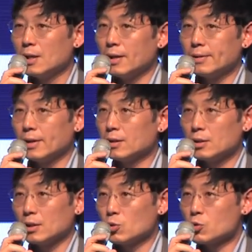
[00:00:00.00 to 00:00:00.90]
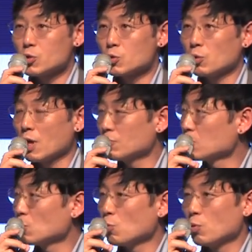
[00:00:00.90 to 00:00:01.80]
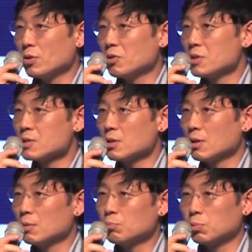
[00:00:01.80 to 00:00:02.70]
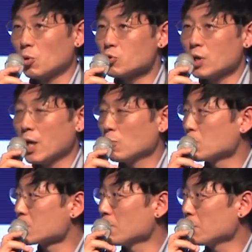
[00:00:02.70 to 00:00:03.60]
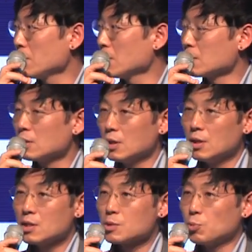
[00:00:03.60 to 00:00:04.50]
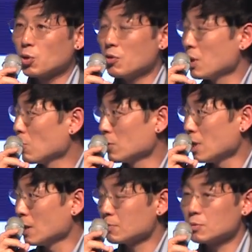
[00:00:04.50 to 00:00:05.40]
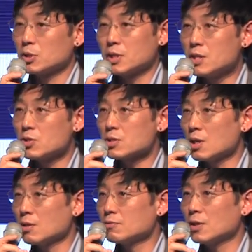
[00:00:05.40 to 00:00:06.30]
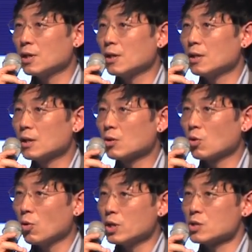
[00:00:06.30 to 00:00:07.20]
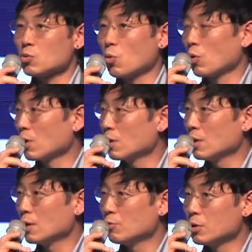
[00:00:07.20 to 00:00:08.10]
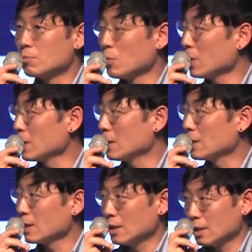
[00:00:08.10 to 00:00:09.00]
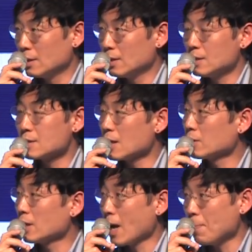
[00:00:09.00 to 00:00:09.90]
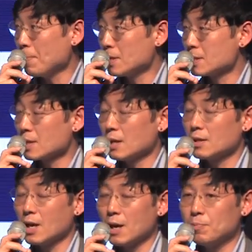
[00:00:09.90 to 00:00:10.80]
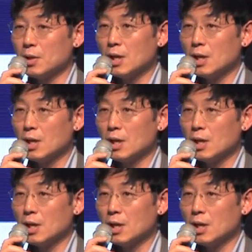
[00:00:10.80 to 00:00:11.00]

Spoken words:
And then users don't have to know whether it's a blockchain or something, spooky thing or not. They just have coins or real money inside the app.